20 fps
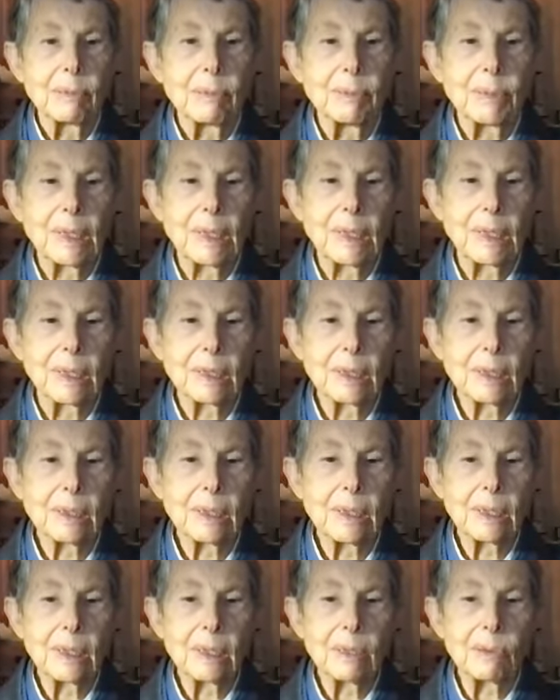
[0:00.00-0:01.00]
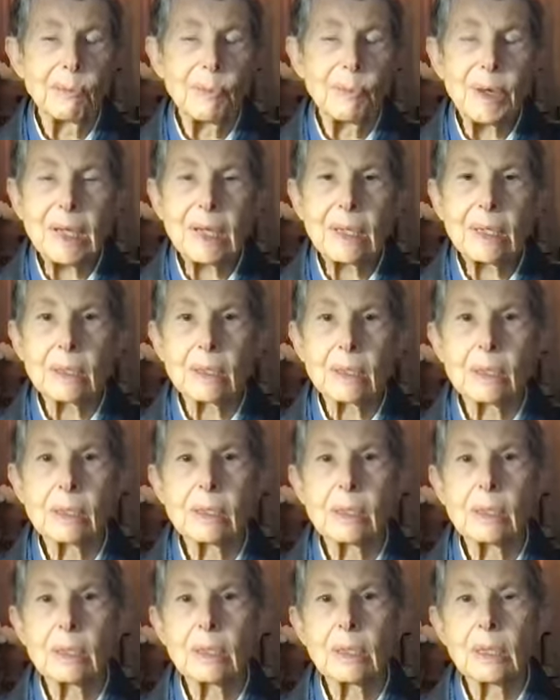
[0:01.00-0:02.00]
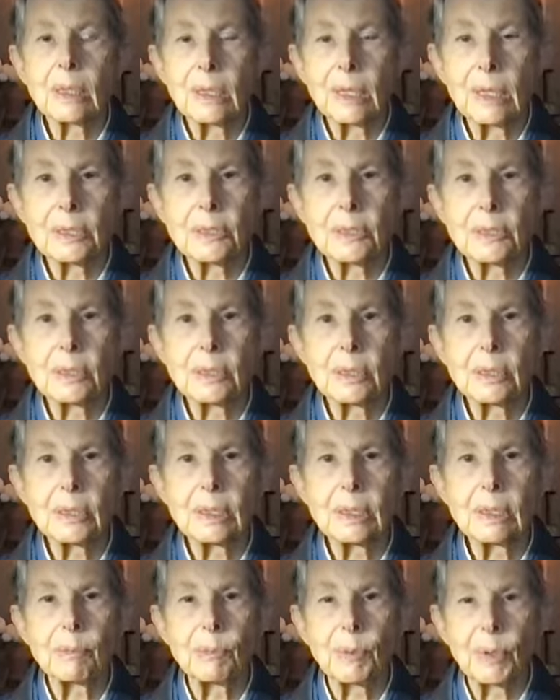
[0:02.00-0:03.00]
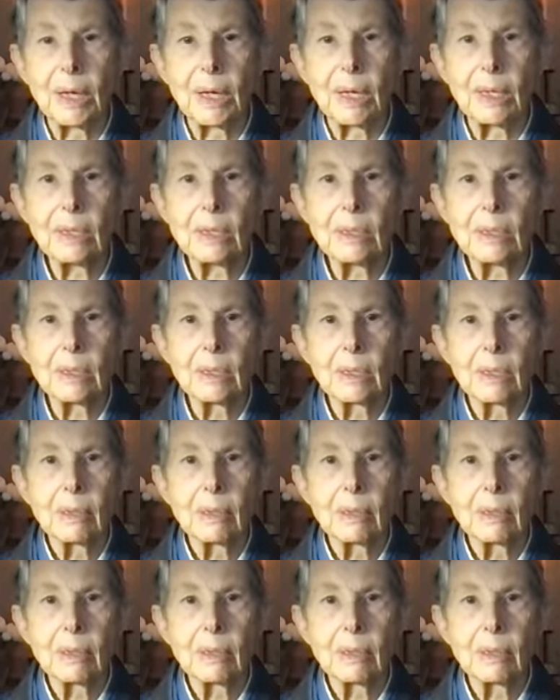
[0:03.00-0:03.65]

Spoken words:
because it weakens the connections in the brain